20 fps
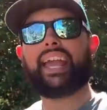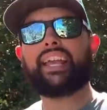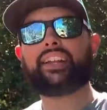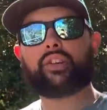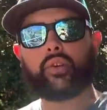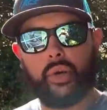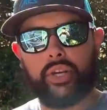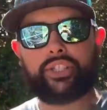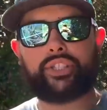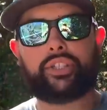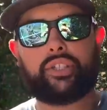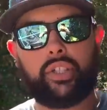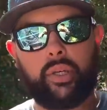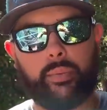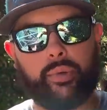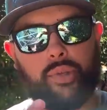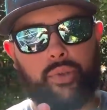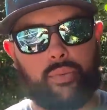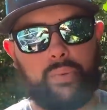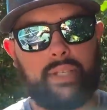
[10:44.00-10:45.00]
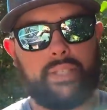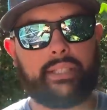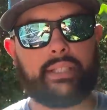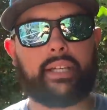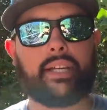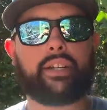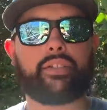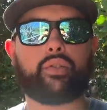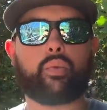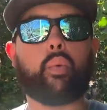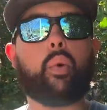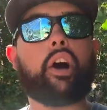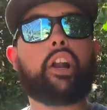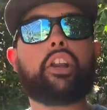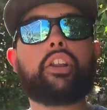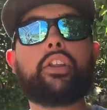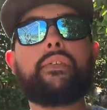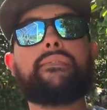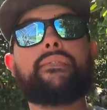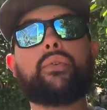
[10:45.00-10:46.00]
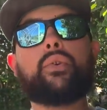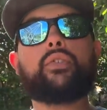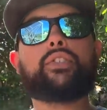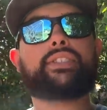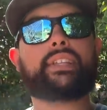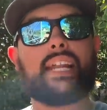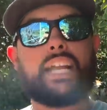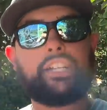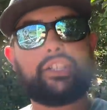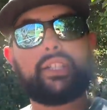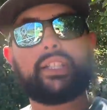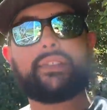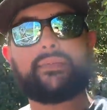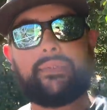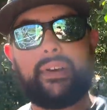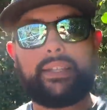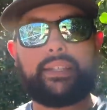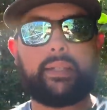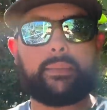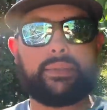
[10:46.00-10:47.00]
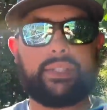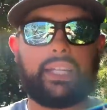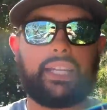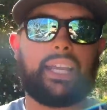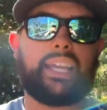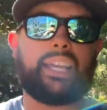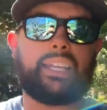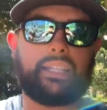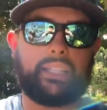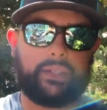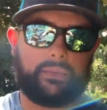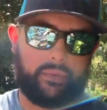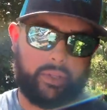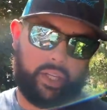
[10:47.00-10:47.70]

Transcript: And question number three, Slayers, what are the foods that I just fed them today in this